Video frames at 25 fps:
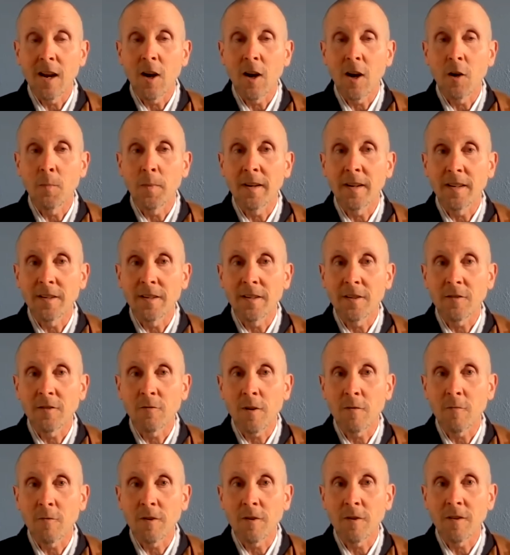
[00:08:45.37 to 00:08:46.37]
helping us
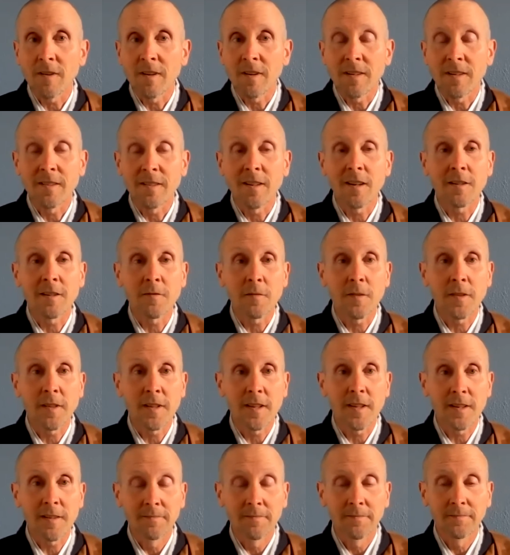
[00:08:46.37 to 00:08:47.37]
when we're in touch with
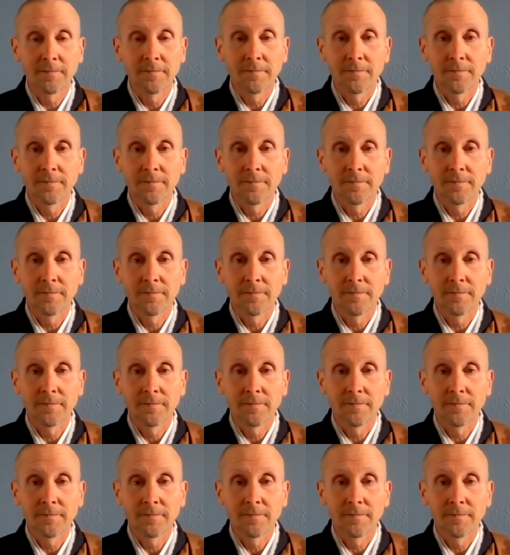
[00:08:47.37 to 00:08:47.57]
it.